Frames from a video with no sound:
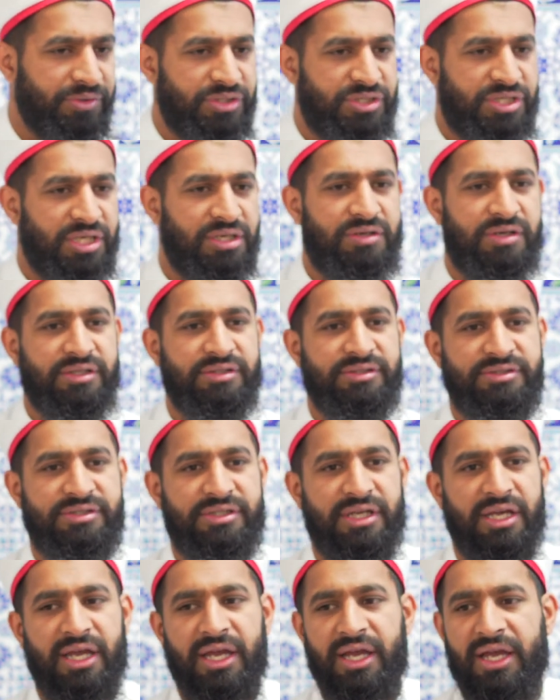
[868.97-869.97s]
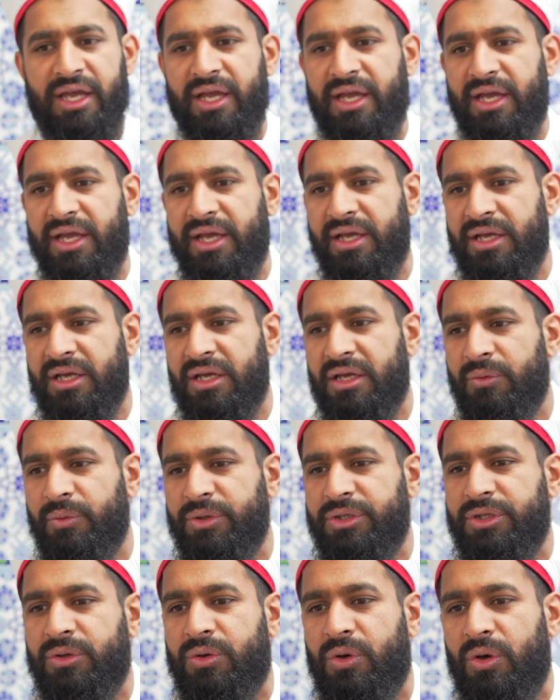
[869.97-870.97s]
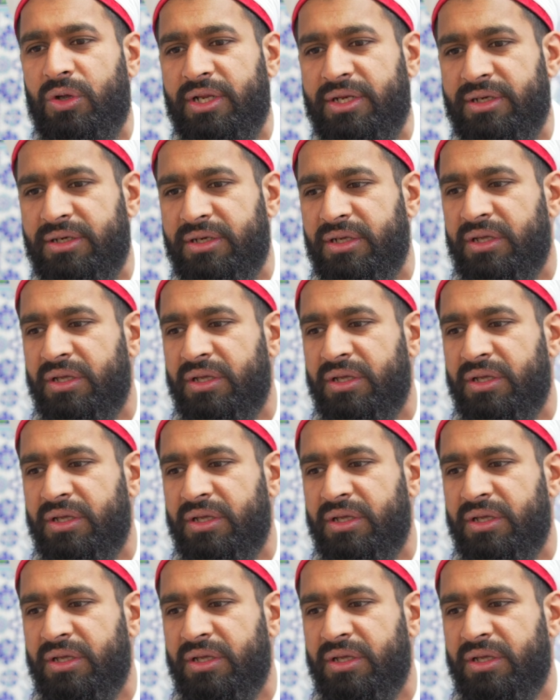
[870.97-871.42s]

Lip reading: children's, what do you call it?